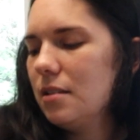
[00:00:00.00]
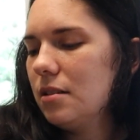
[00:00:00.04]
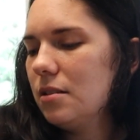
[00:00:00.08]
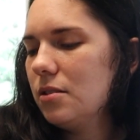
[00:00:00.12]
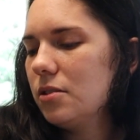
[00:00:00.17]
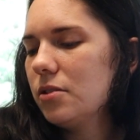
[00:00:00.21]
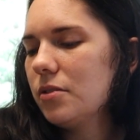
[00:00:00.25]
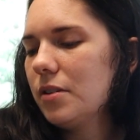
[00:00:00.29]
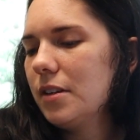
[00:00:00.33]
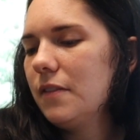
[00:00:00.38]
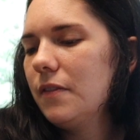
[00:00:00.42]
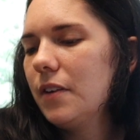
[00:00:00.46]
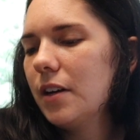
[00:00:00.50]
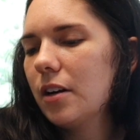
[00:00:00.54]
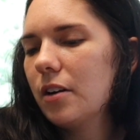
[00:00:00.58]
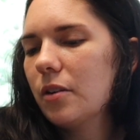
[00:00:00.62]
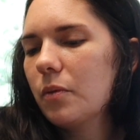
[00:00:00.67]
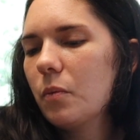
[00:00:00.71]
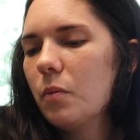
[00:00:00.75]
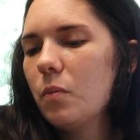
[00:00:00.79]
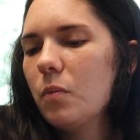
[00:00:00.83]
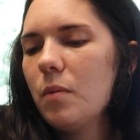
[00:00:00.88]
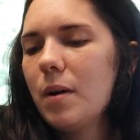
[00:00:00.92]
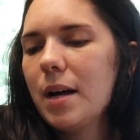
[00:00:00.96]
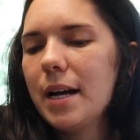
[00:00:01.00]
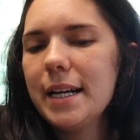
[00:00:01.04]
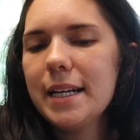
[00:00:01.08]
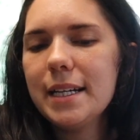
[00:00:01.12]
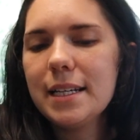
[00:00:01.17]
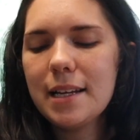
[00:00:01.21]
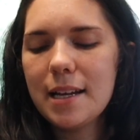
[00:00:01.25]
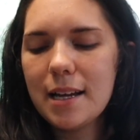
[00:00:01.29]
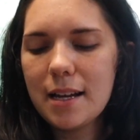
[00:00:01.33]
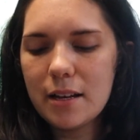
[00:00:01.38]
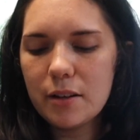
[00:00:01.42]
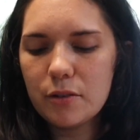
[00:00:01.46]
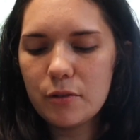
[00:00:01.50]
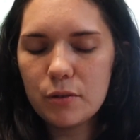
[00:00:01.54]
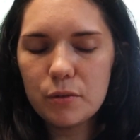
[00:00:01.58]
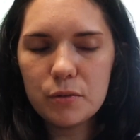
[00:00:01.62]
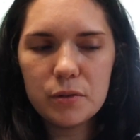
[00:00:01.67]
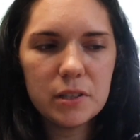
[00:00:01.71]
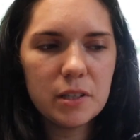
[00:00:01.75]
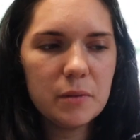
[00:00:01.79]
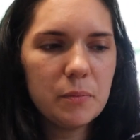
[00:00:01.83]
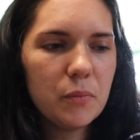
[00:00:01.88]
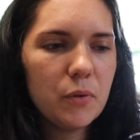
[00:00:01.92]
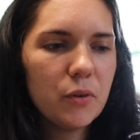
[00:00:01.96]
So I figured, why not grow
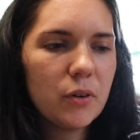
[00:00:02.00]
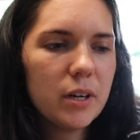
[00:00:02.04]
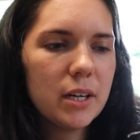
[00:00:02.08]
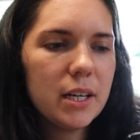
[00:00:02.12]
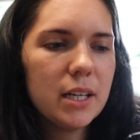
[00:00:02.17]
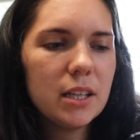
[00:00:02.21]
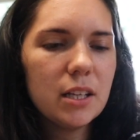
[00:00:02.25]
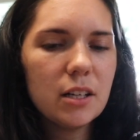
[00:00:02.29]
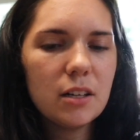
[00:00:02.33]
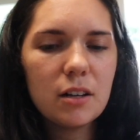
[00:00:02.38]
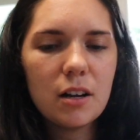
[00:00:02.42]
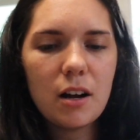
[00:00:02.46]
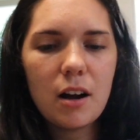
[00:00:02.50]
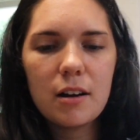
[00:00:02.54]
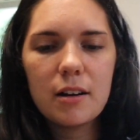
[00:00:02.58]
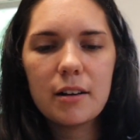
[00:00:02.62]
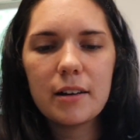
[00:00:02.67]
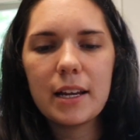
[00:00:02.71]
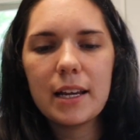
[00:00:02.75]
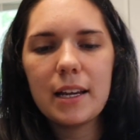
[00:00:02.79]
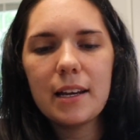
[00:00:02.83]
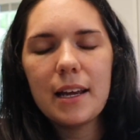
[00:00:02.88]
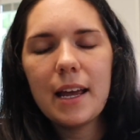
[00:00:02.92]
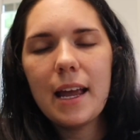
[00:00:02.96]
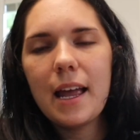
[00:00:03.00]
some more in the garden?